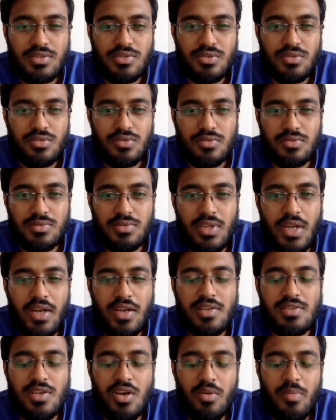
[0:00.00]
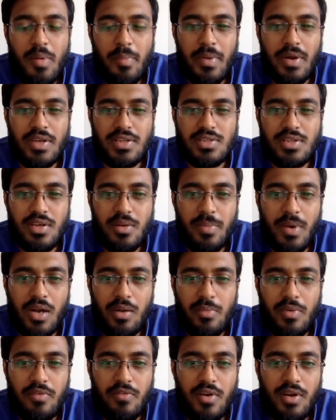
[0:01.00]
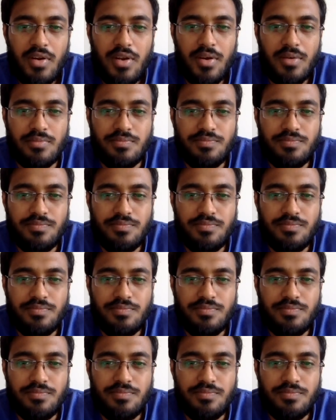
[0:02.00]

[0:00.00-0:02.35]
So that is how my medicine department went in.